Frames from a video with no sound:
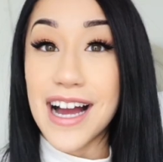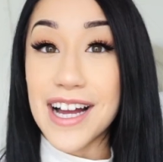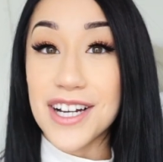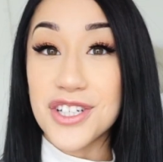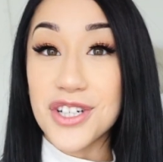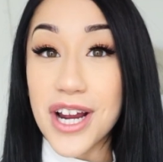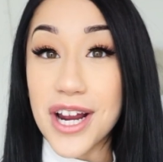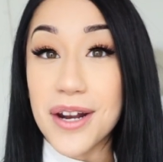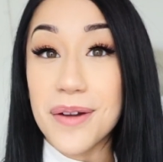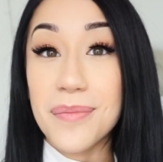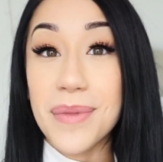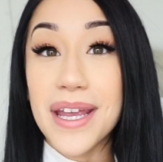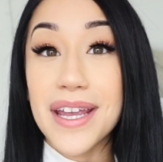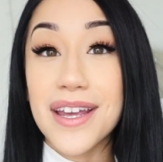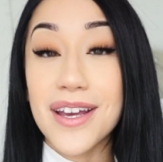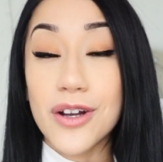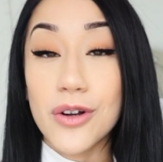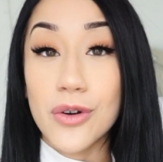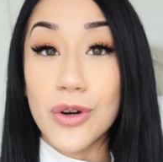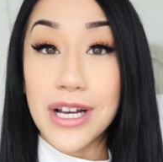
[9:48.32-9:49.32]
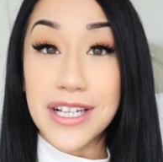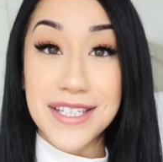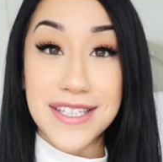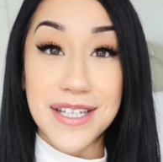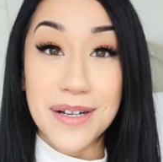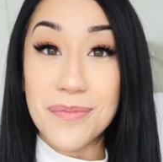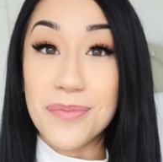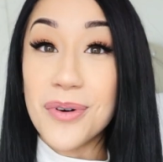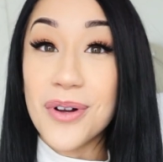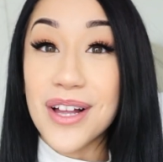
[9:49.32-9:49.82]
I try to make it as
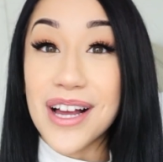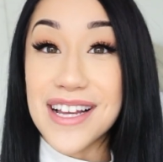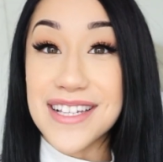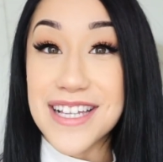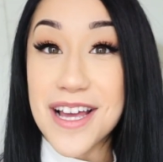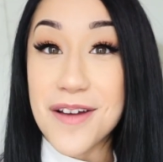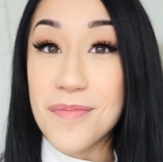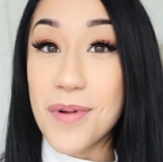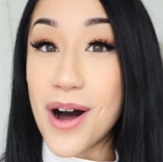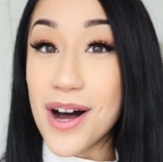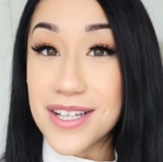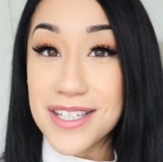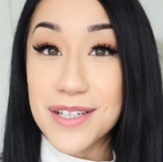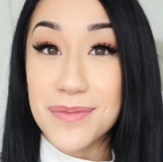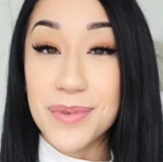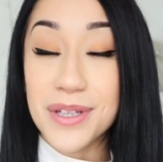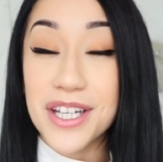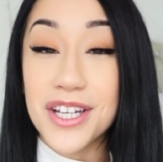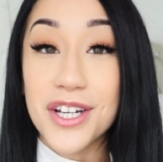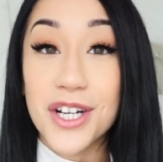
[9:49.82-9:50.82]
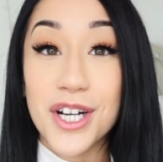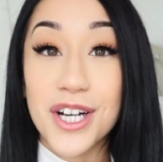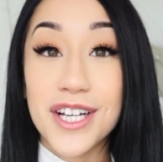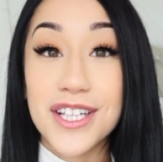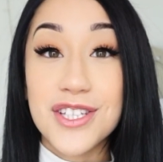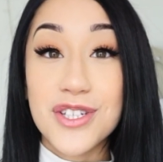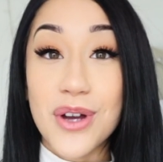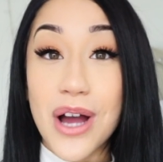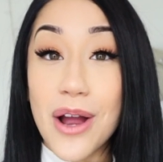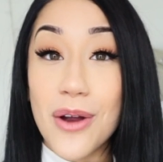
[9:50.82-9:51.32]
simple as I possibly
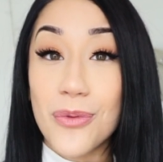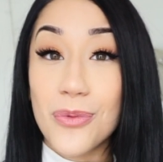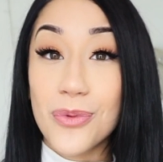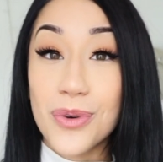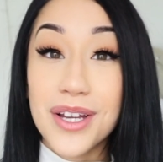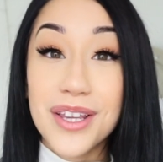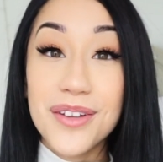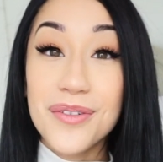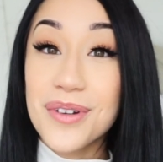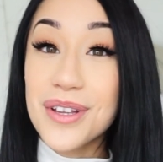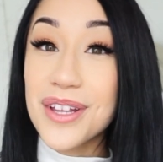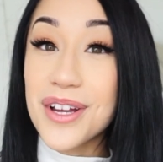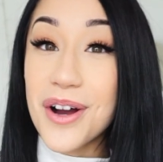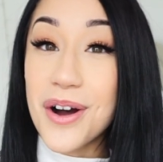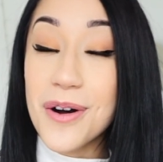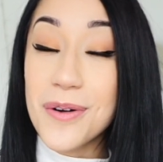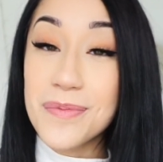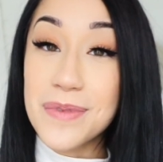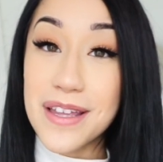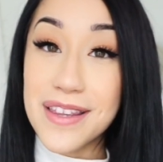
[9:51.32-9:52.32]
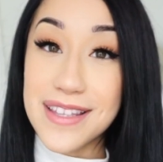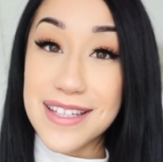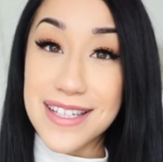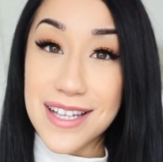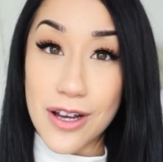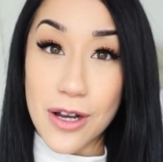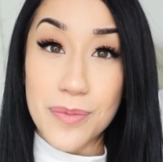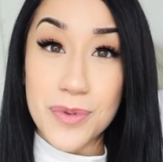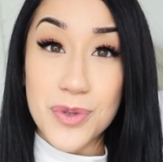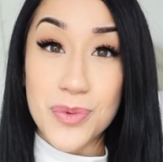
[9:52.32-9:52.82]
could, so I really, really hope that this
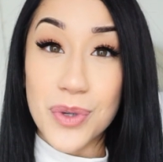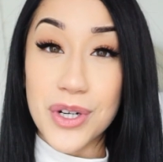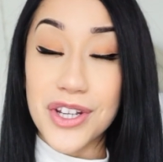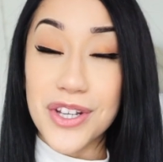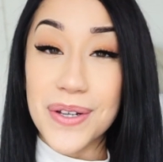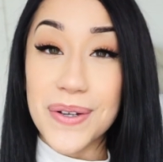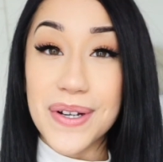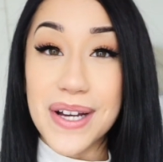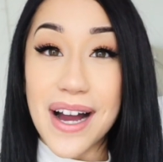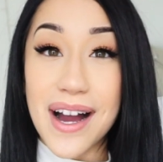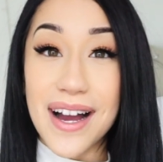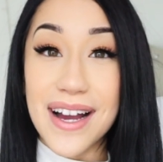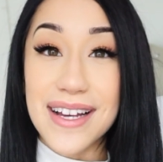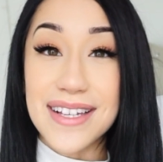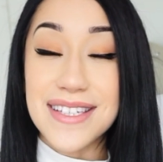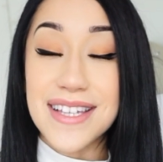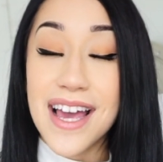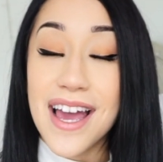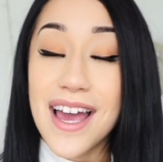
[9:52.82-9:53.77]
helps one of you guys.